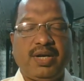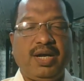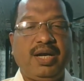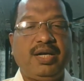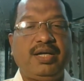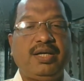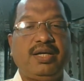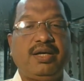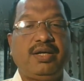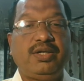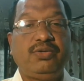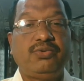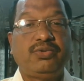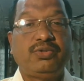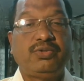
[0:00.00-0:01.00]
and
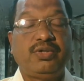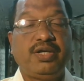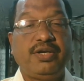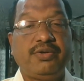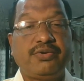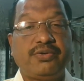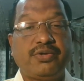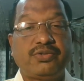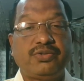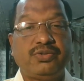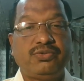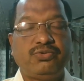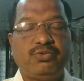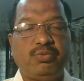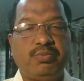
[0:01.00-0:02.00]
your the introduction
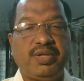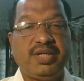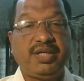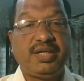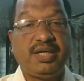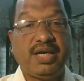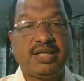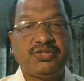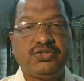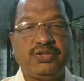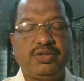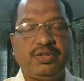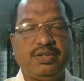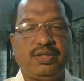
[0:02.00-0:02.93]
should be very catchy,